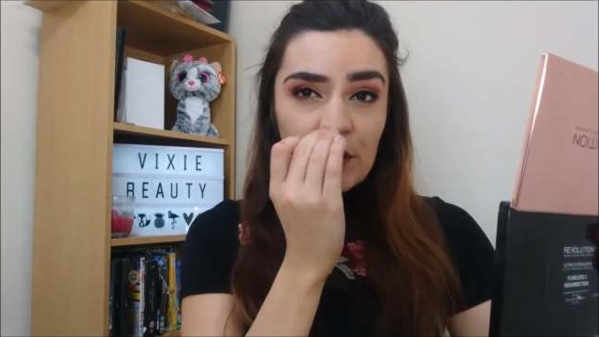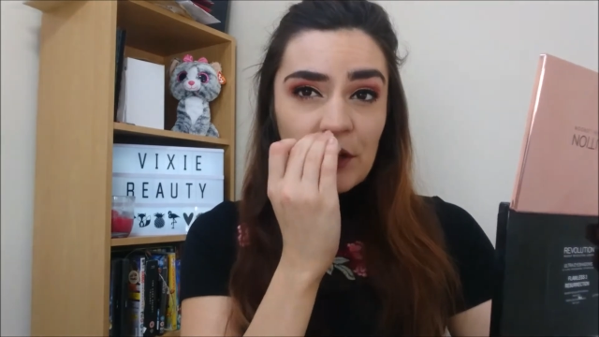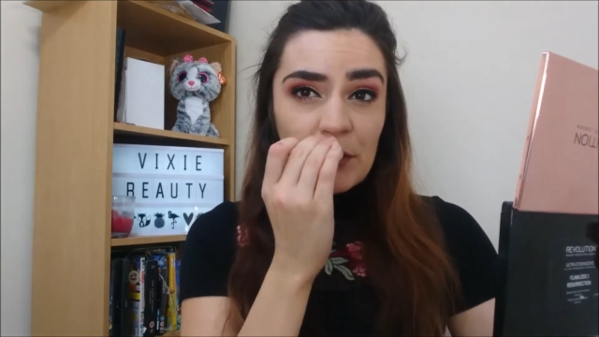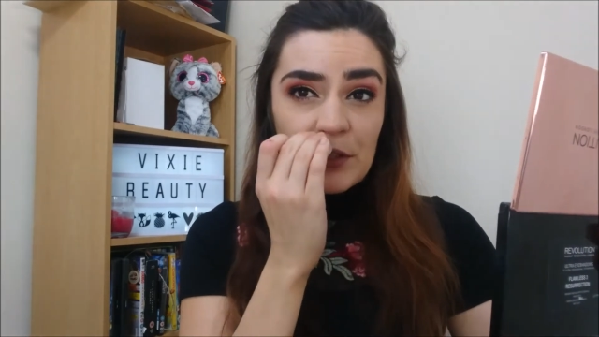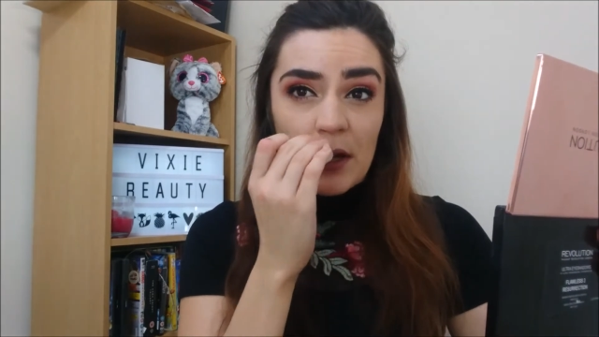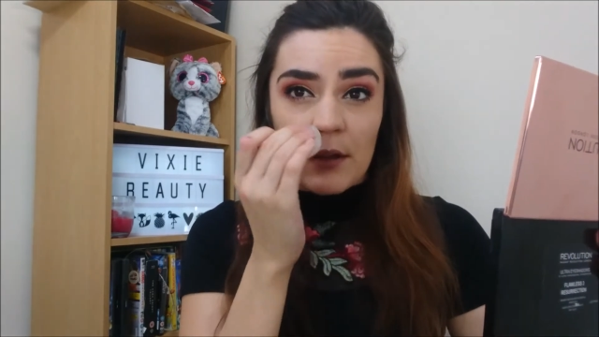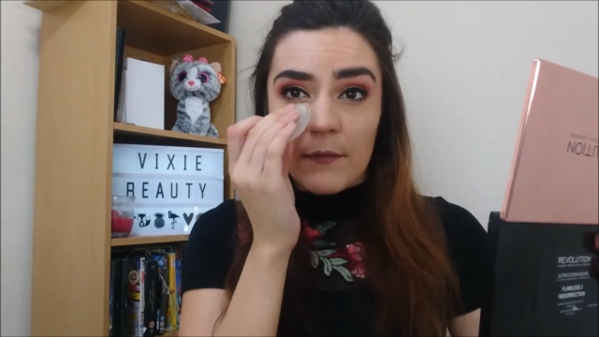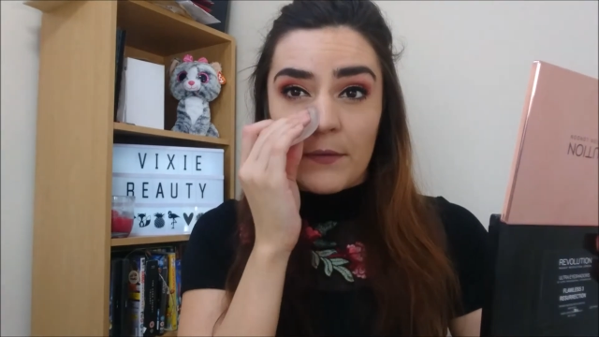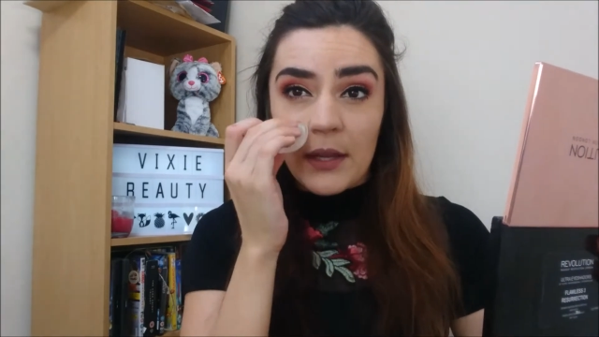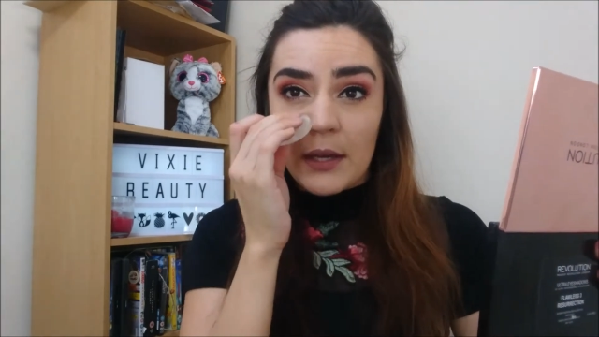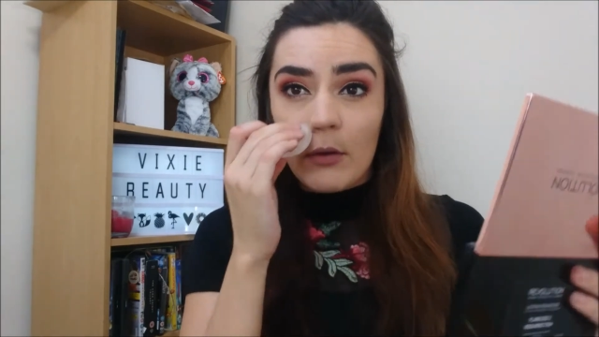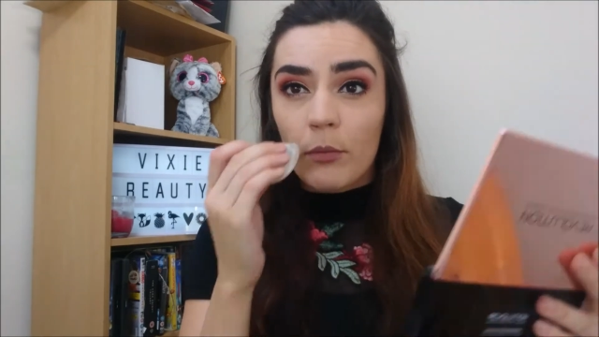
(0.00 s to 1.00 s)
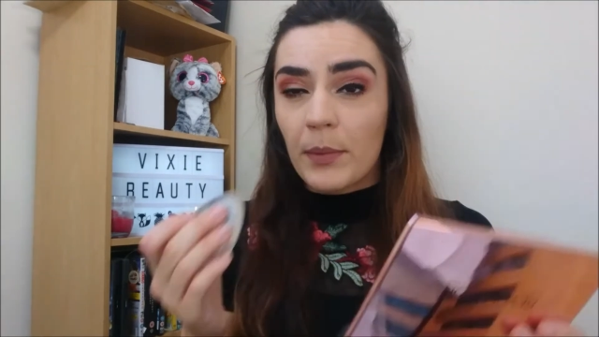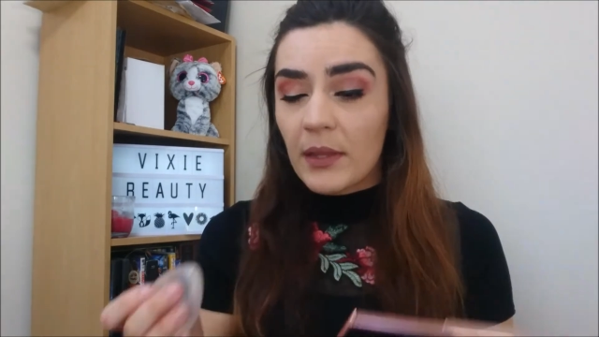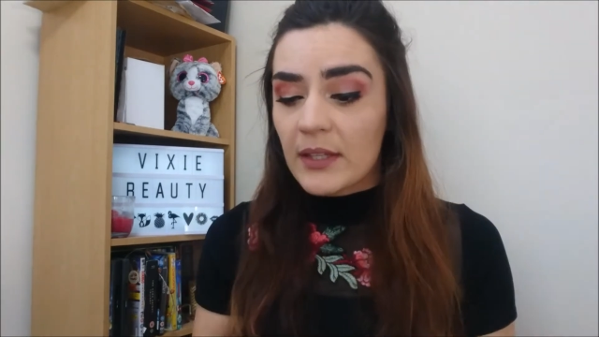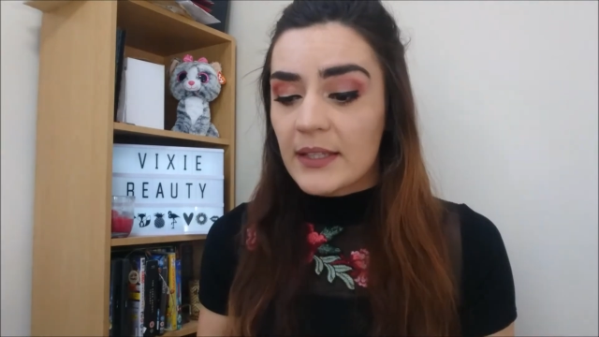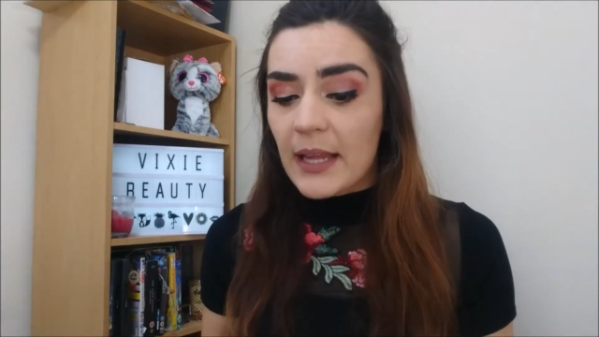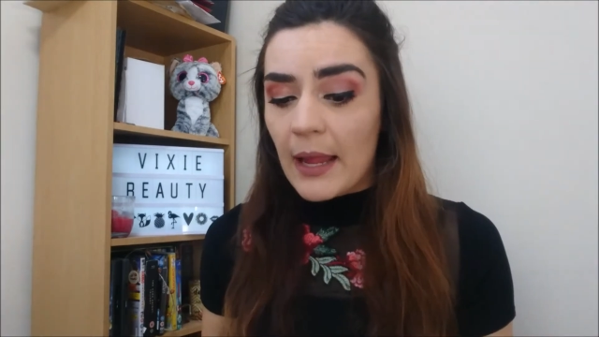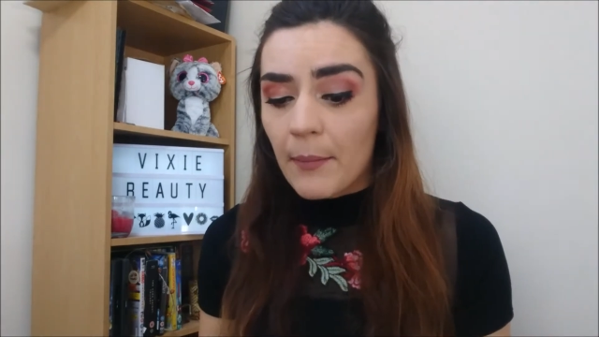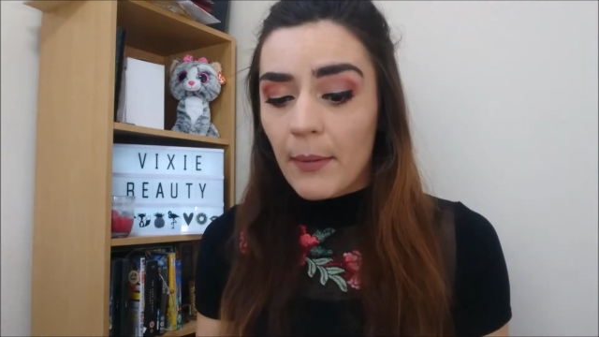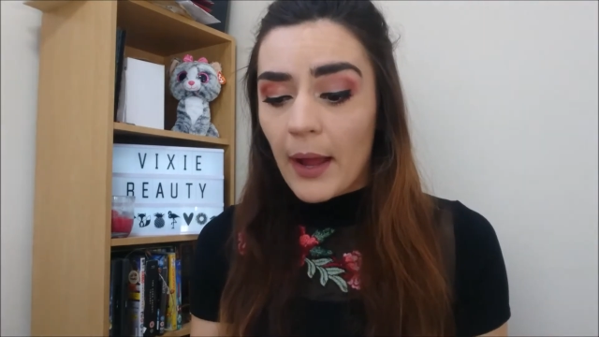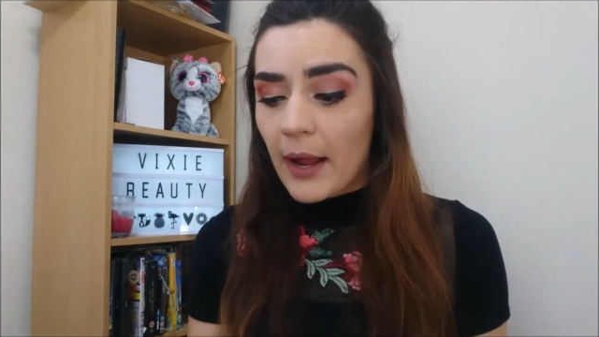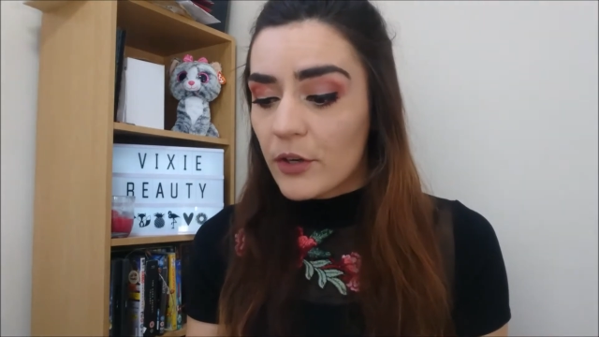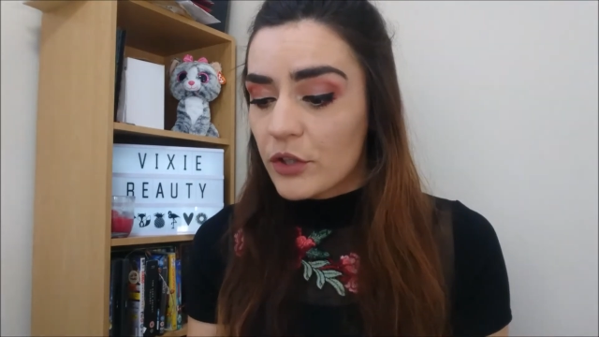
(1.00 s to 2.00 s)
I just kind of figured it would be the same, but
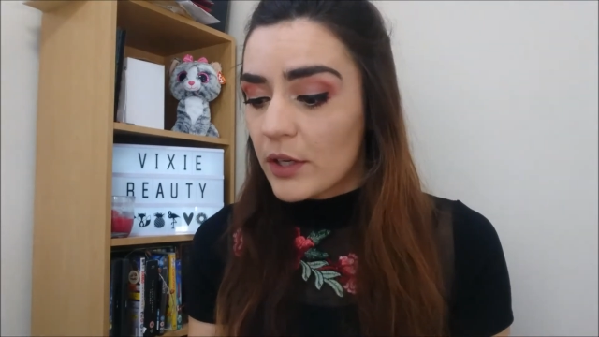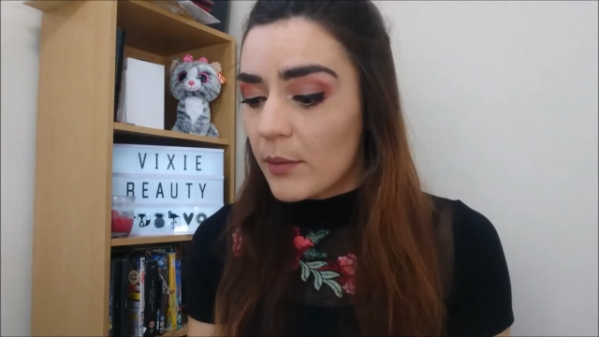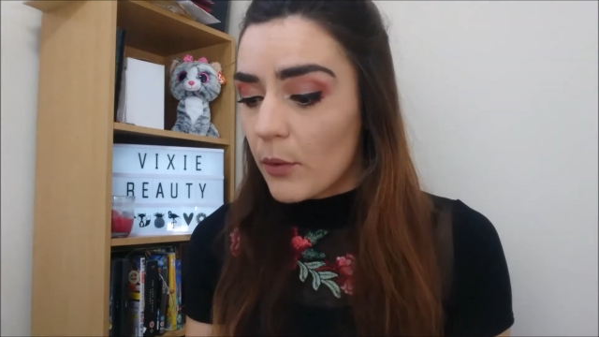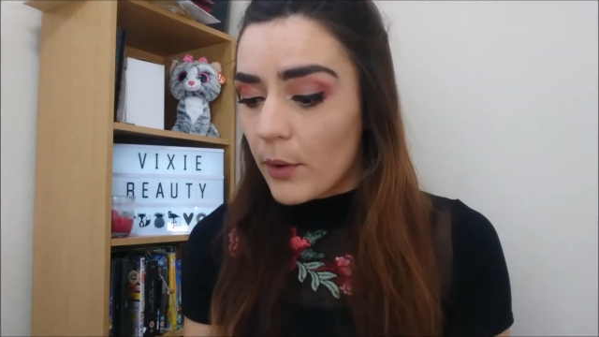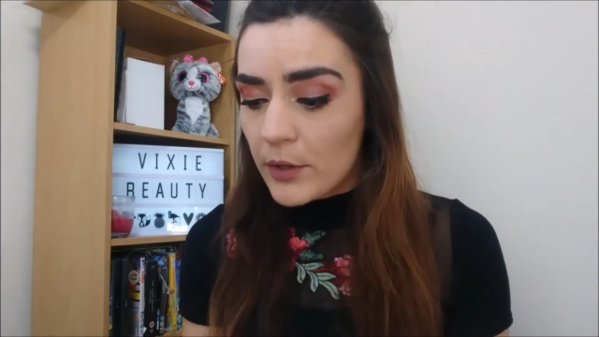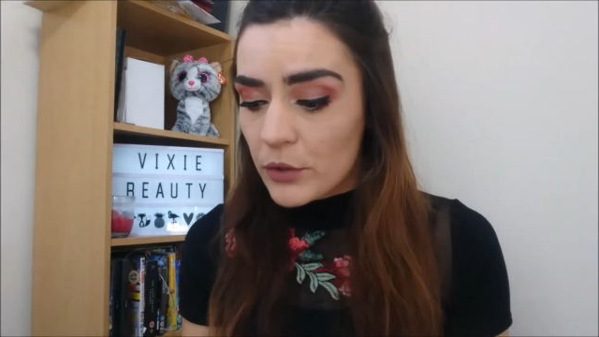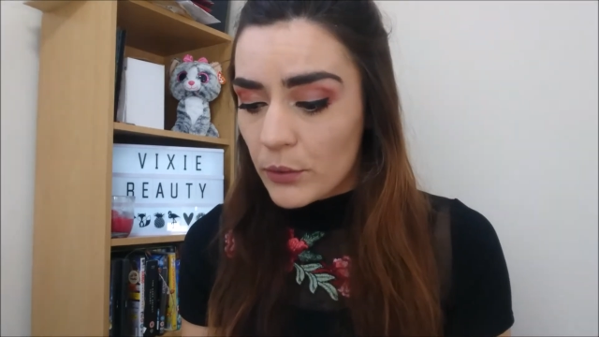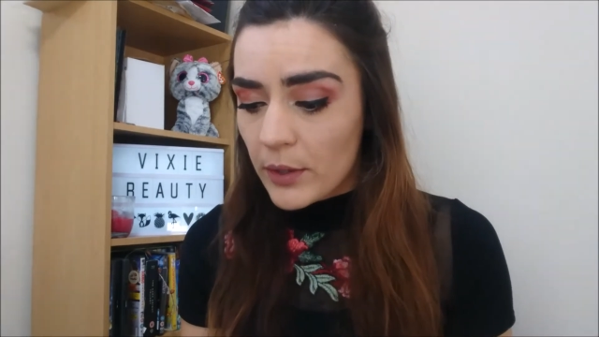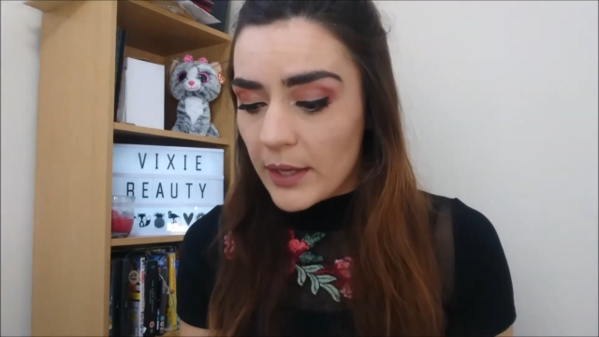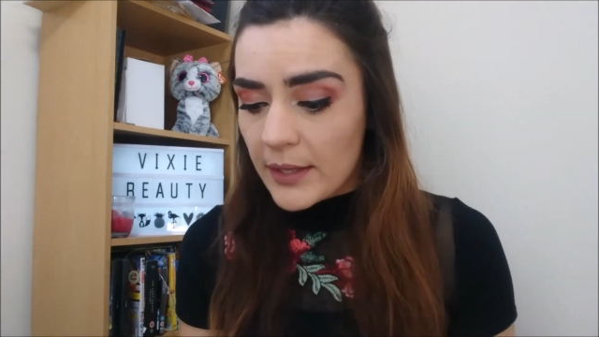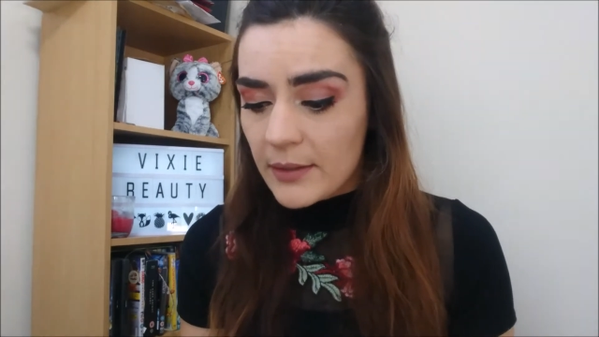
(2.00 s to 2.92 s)
actually I'm quite enjoying it.